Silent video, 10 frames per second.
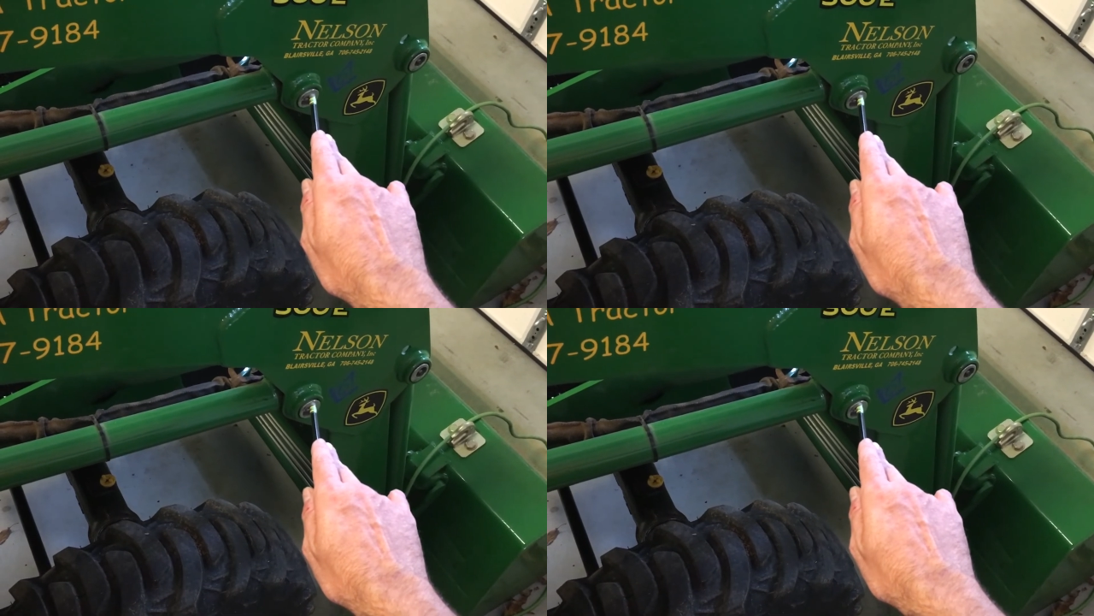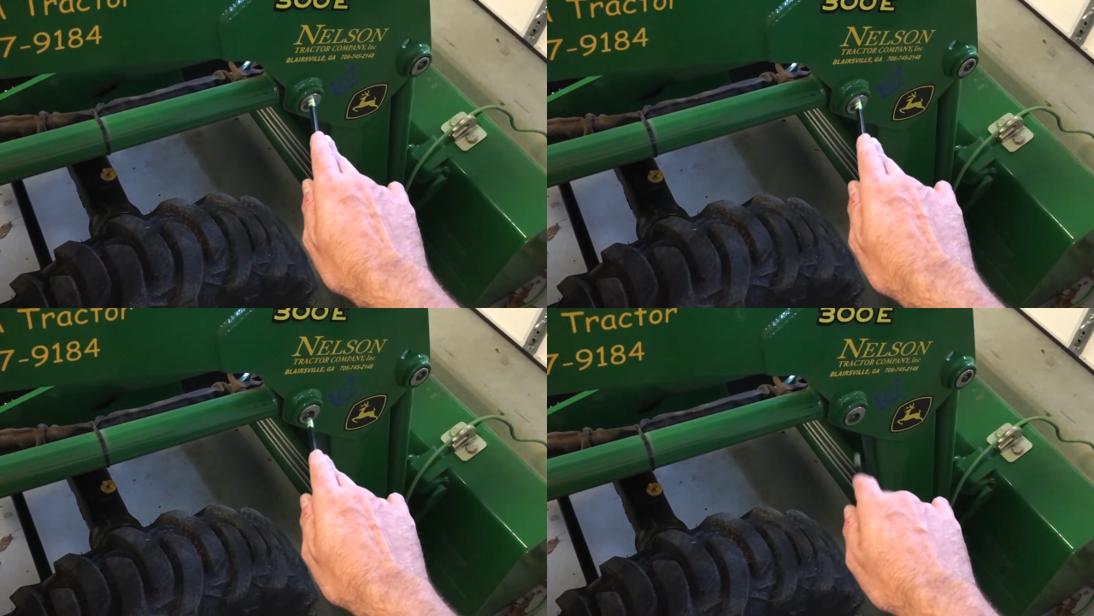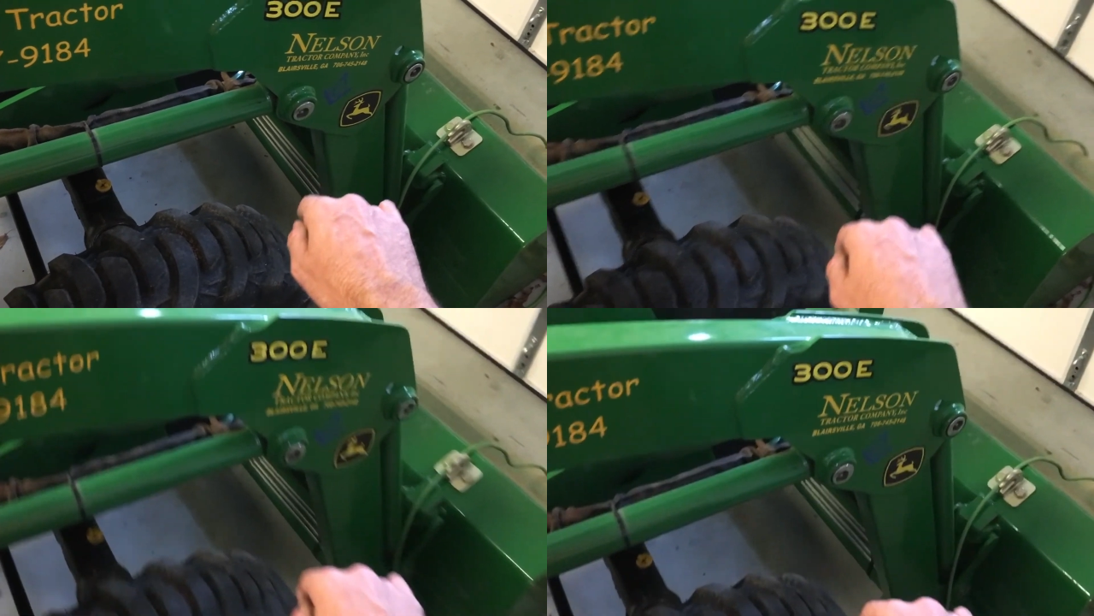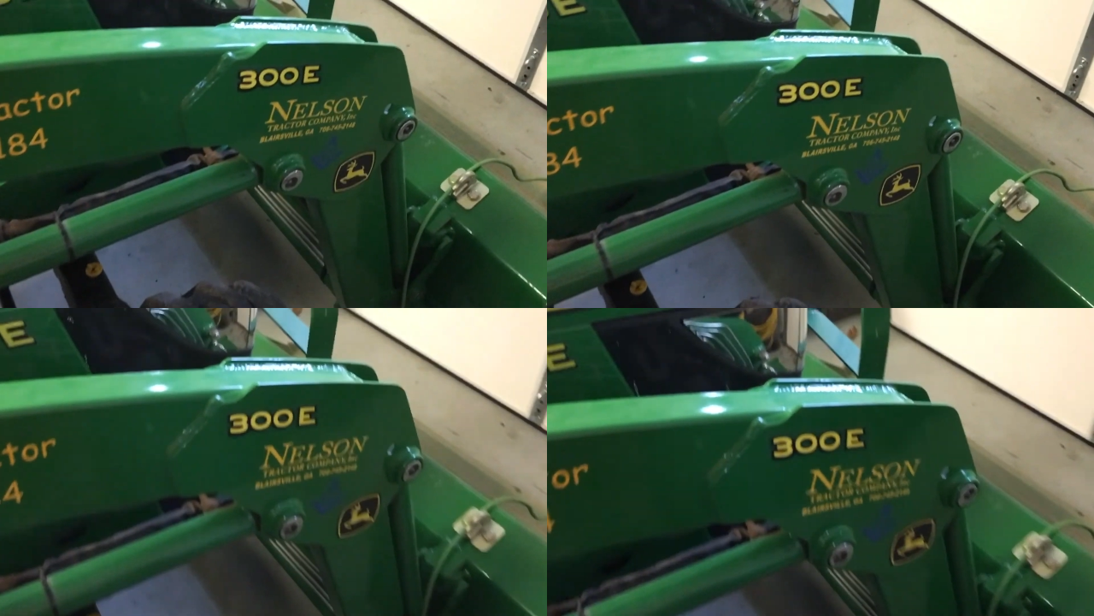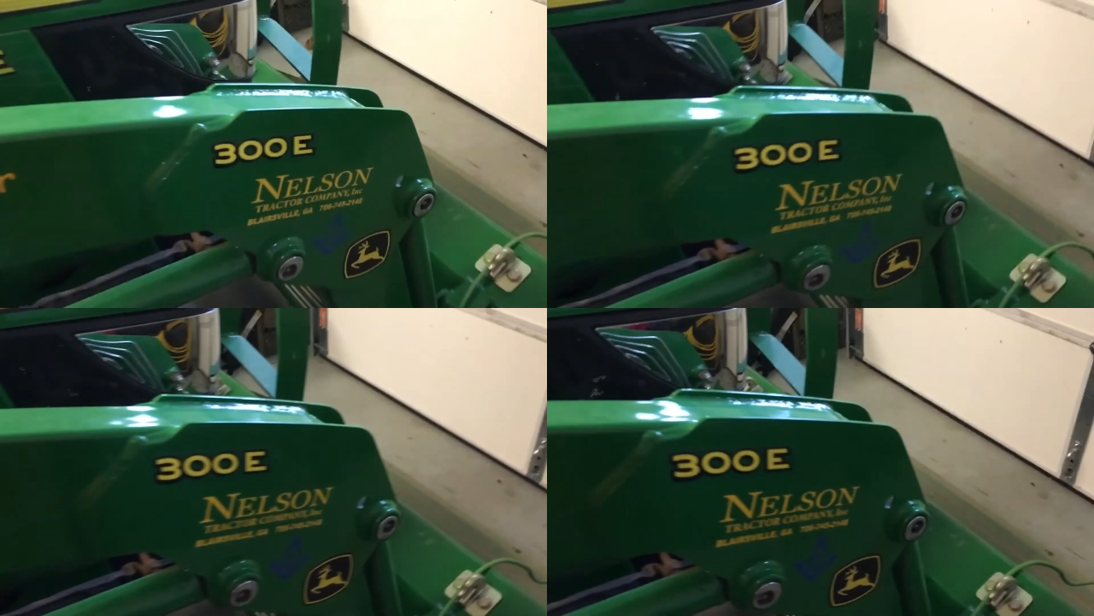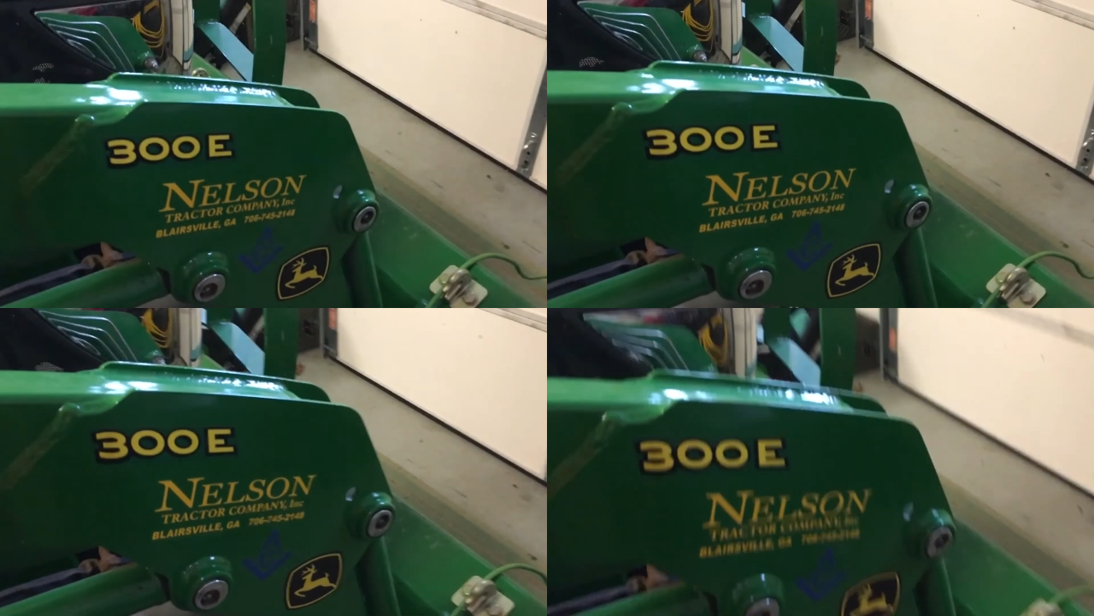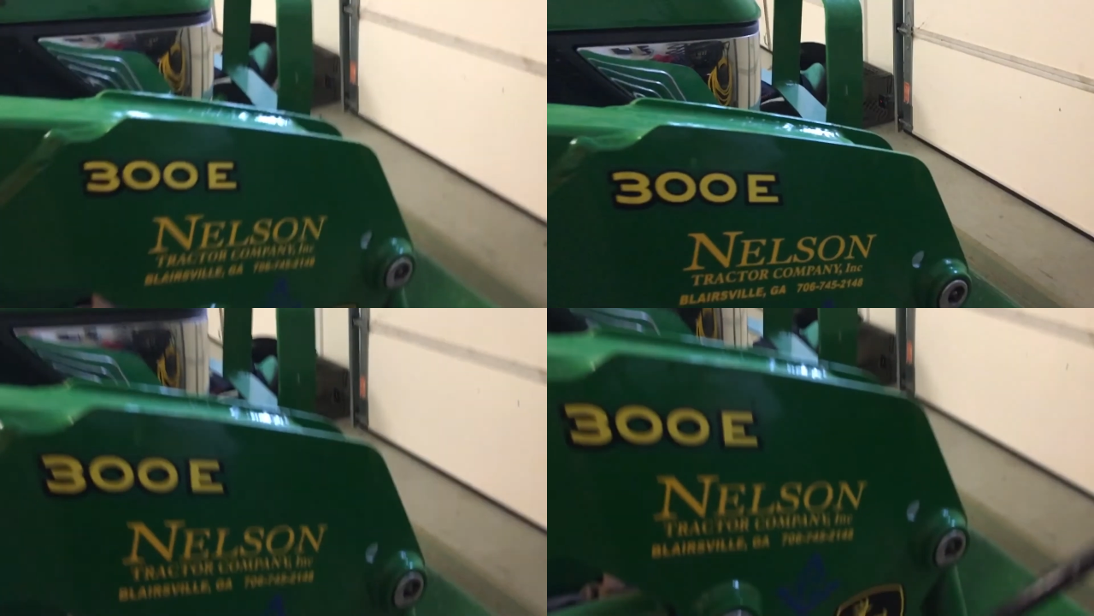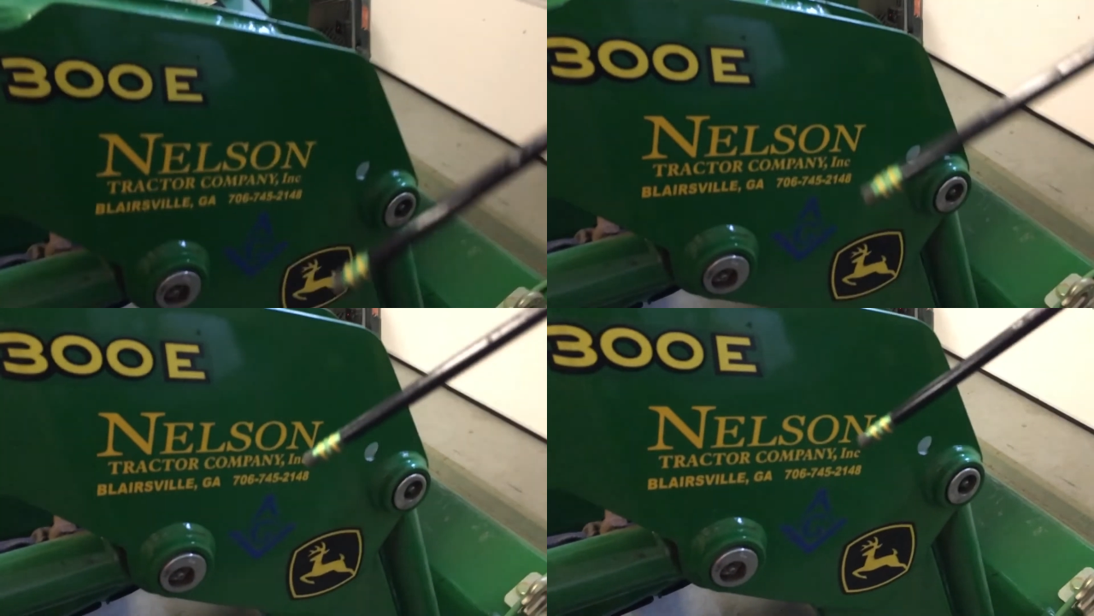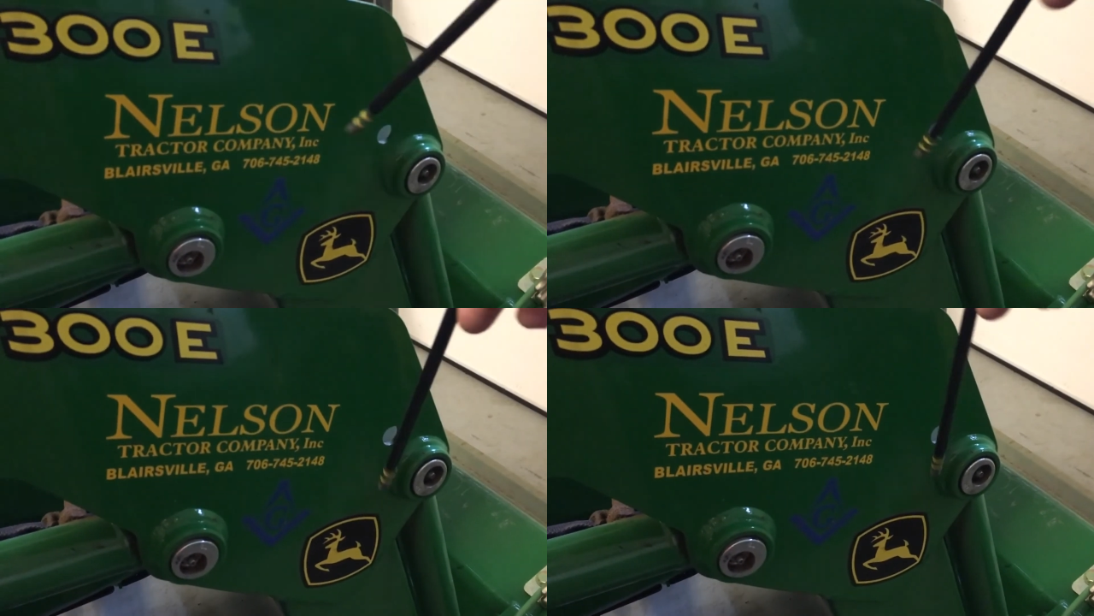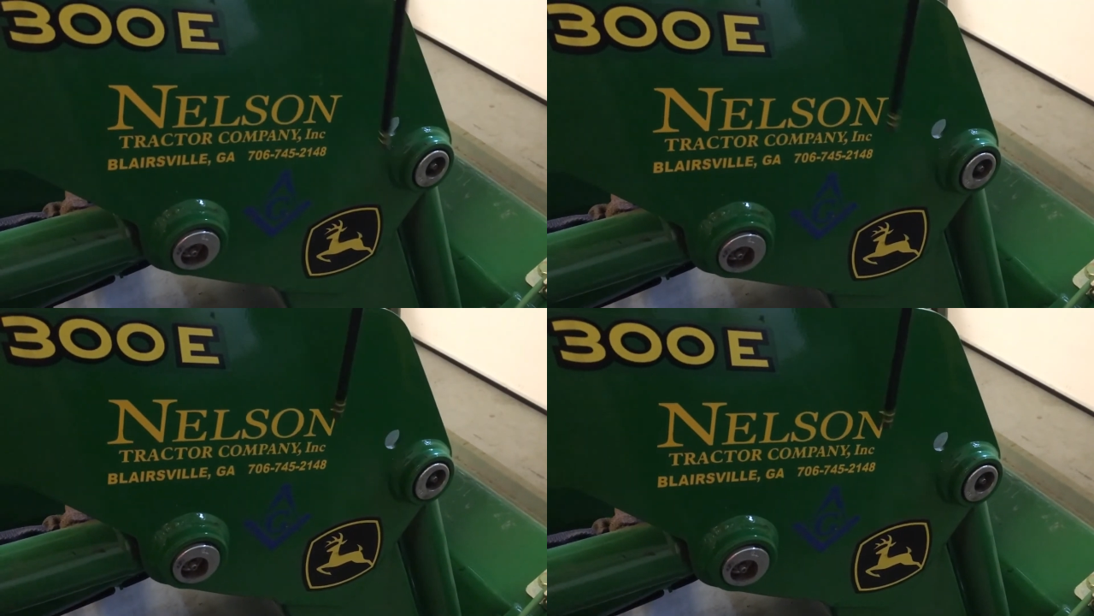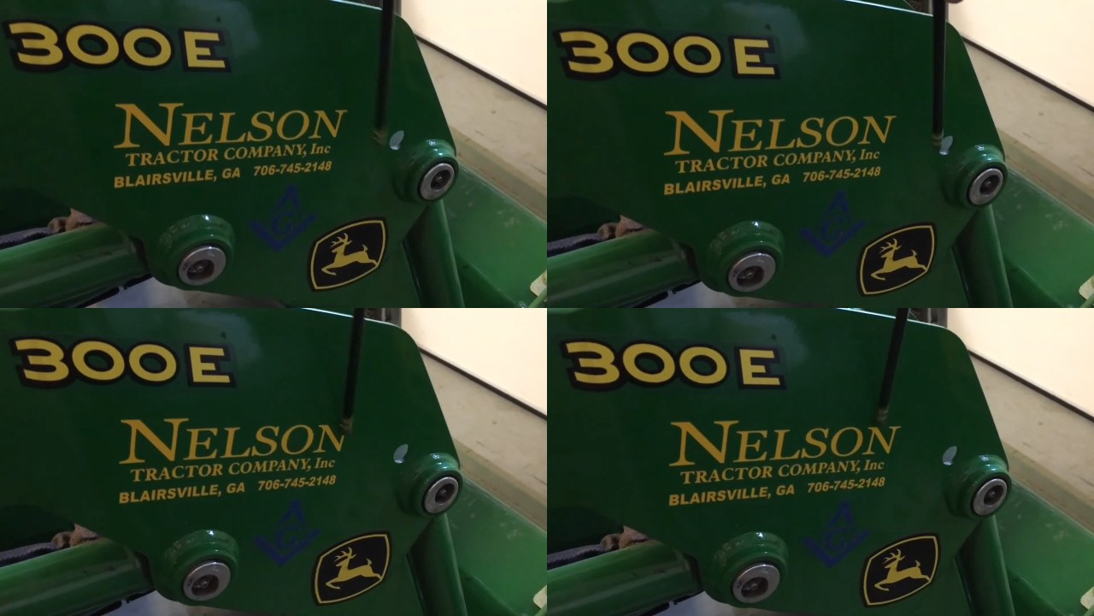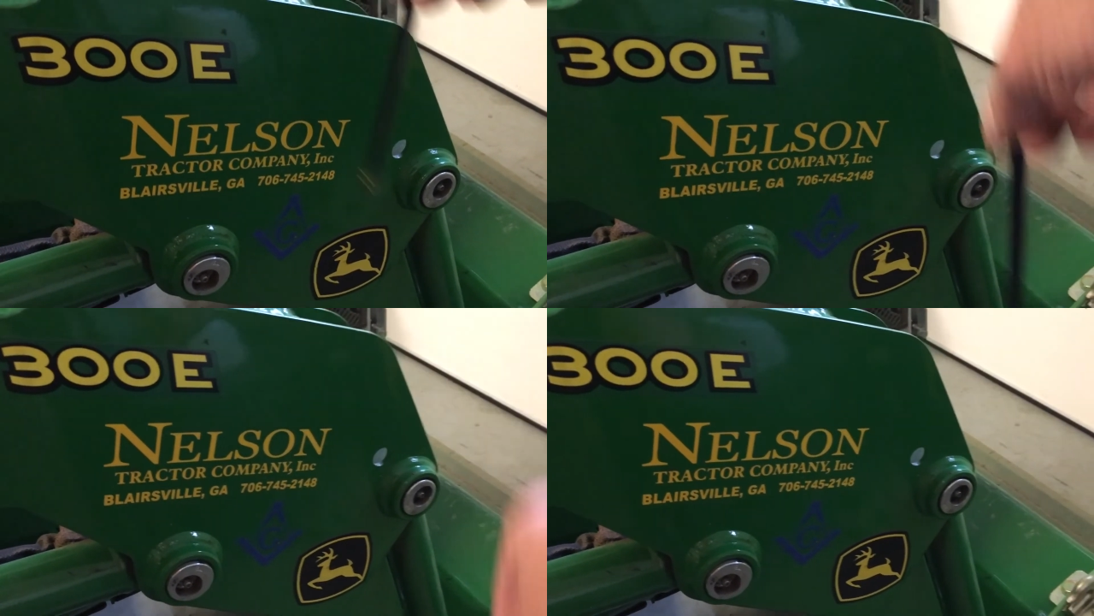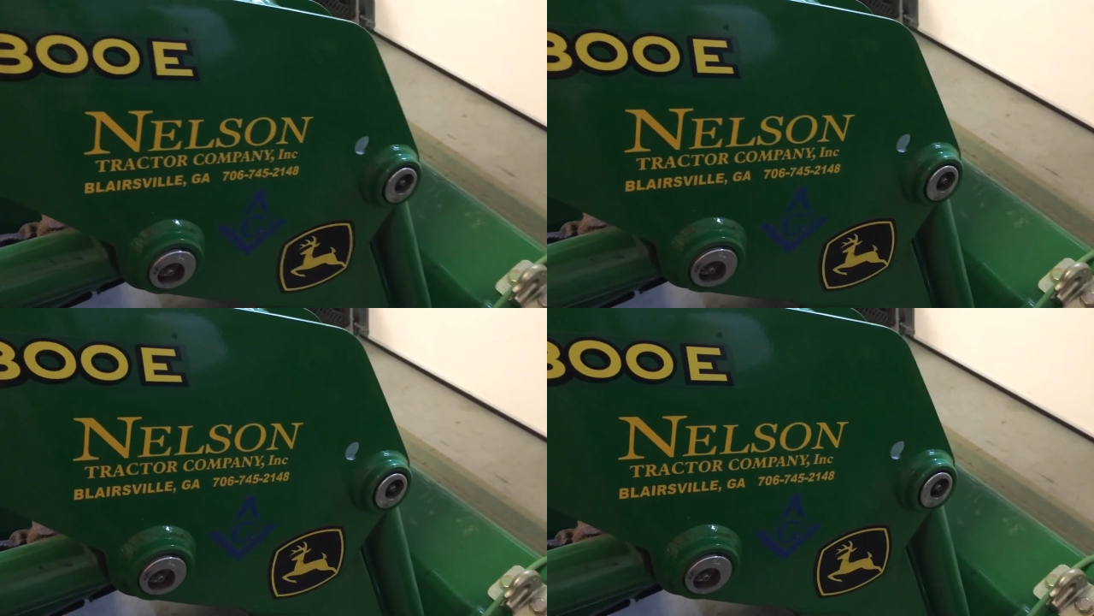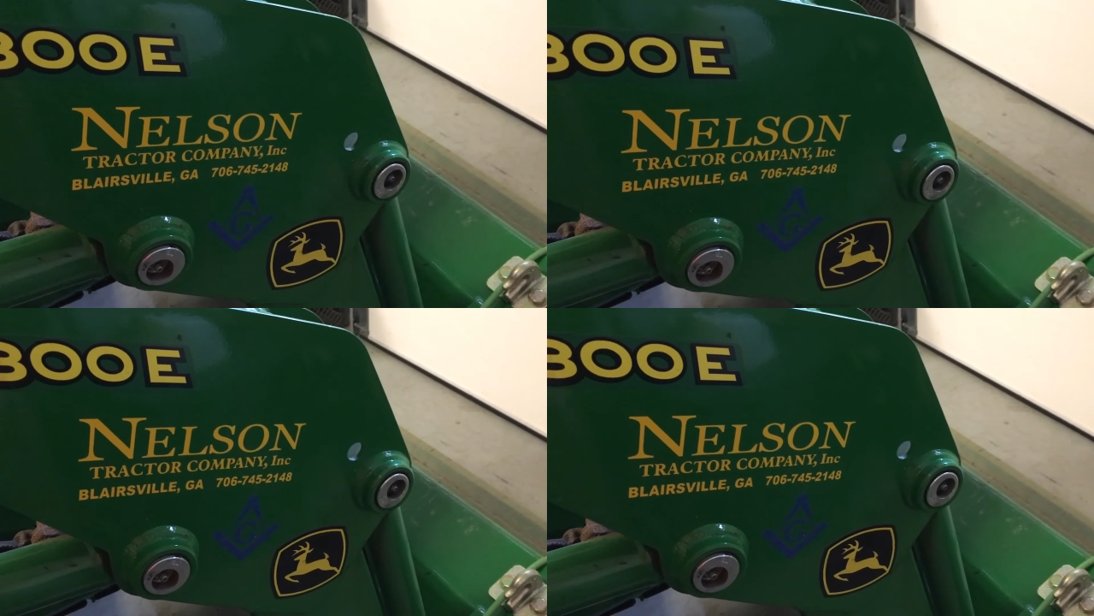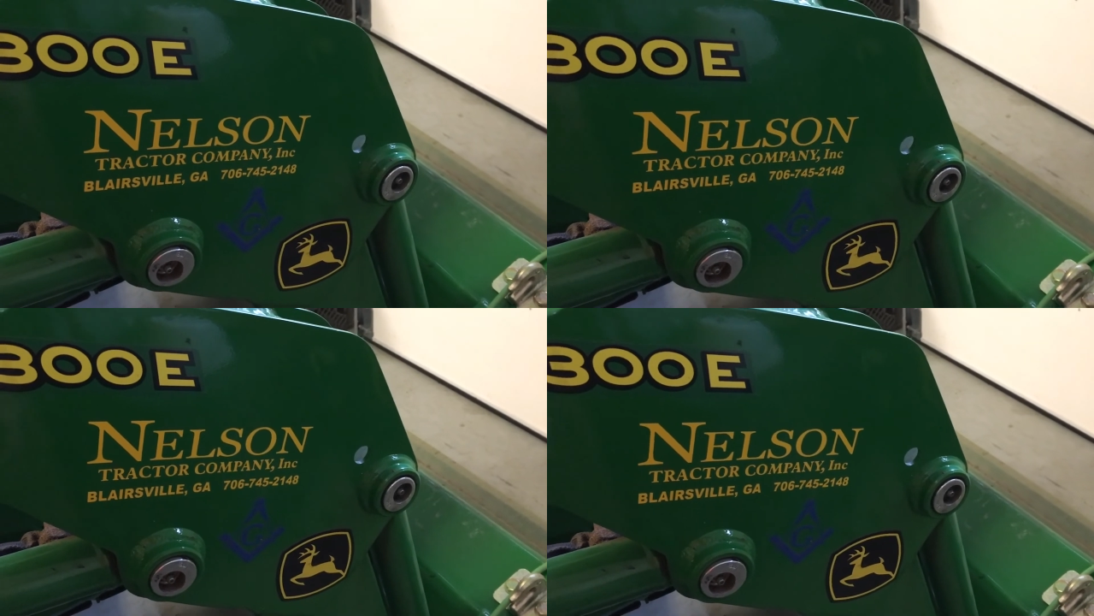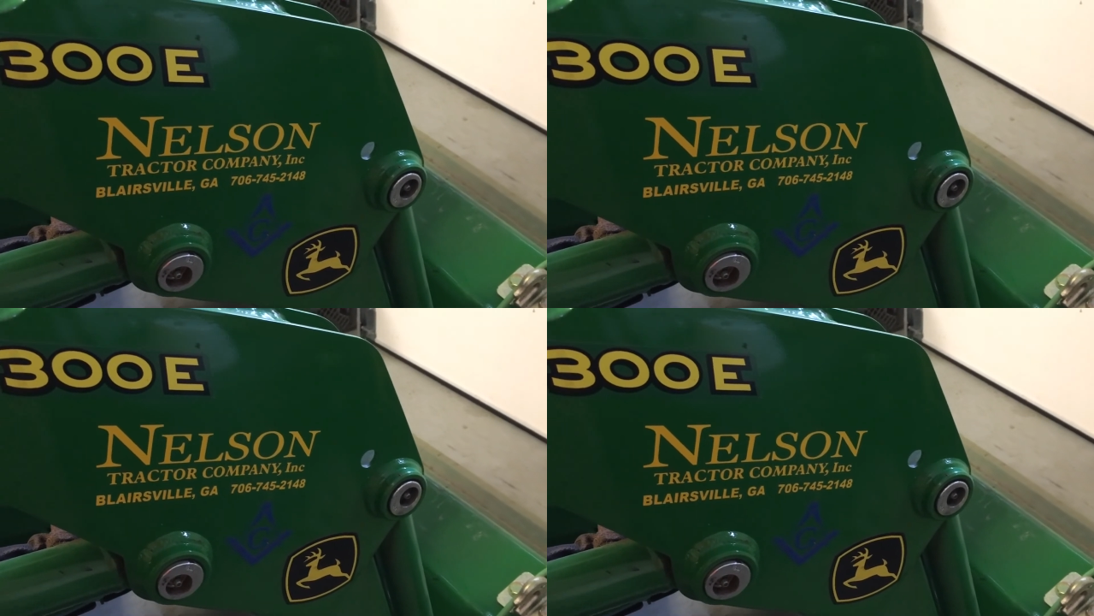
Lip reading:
(no speaker visible)